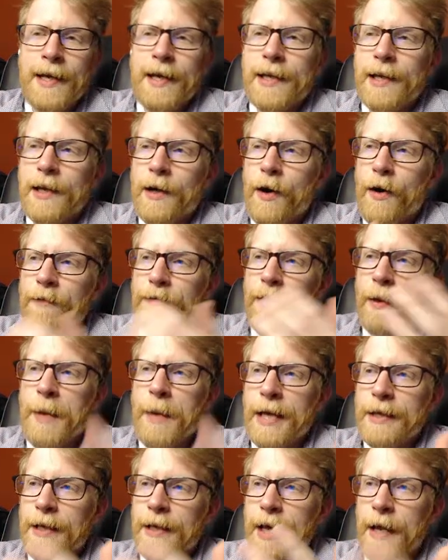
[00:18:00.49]
You know, if they
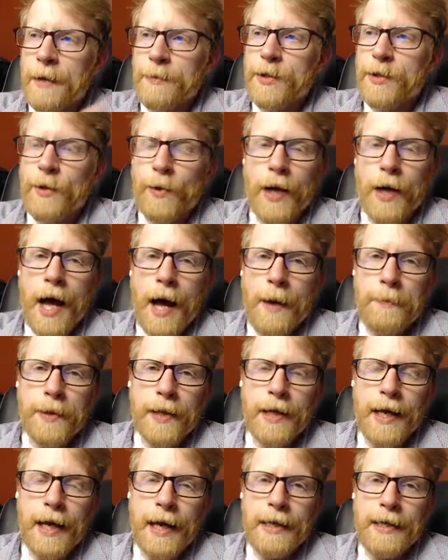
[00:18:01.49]
make the games too
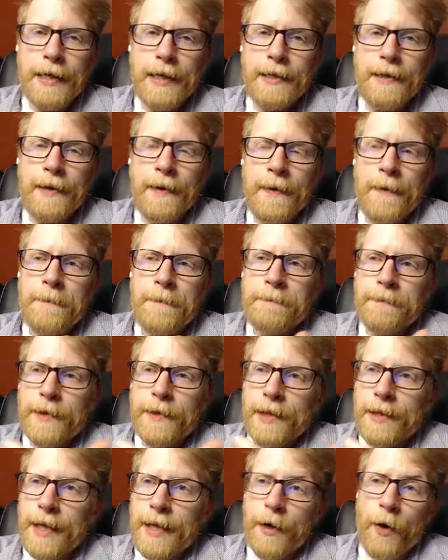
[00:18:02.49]
complicated,
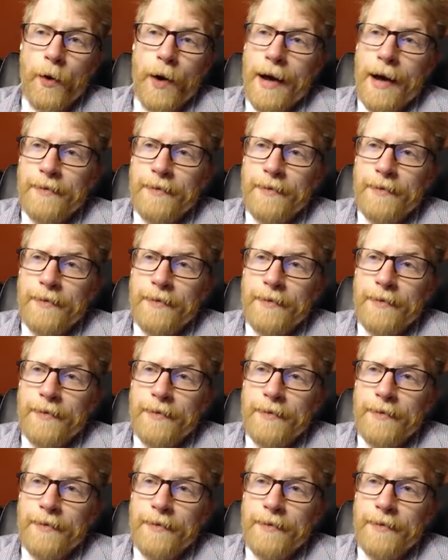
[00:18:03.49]
they don't have an